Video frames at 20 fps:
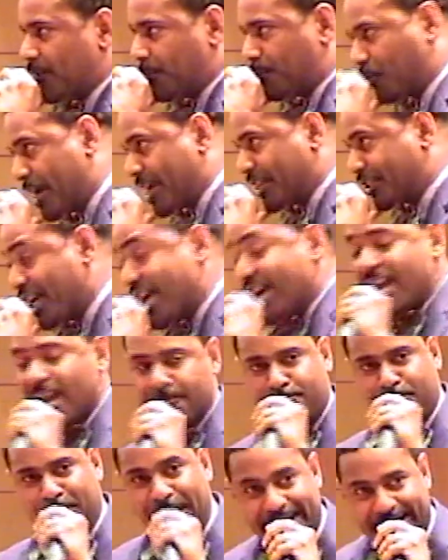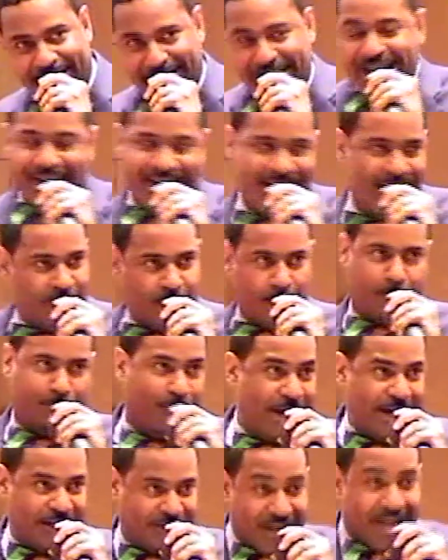preach. If Peter never
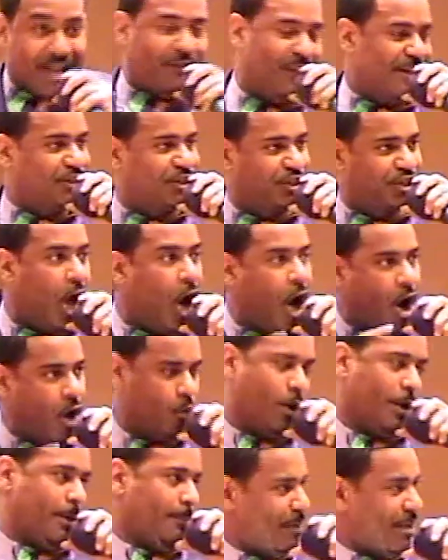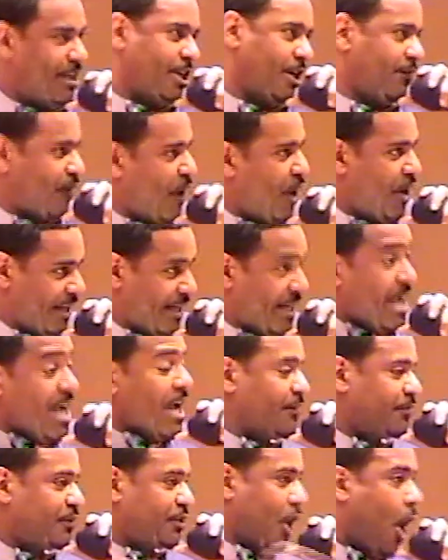preached, then Saul wouldn't be converted.
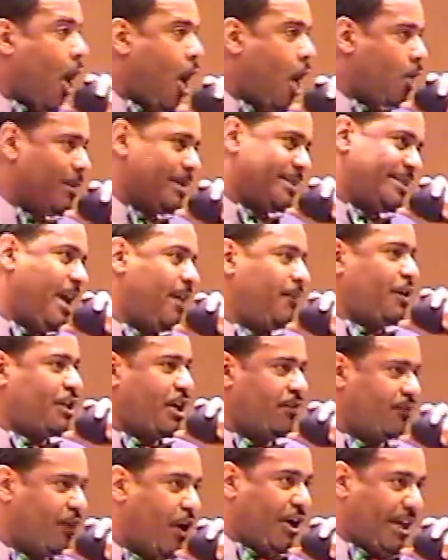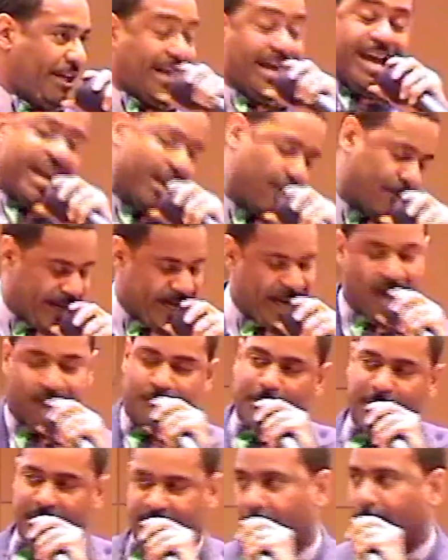If Saul was never converted, he would never
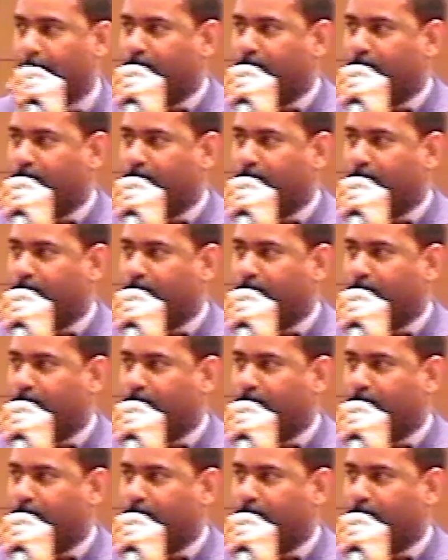become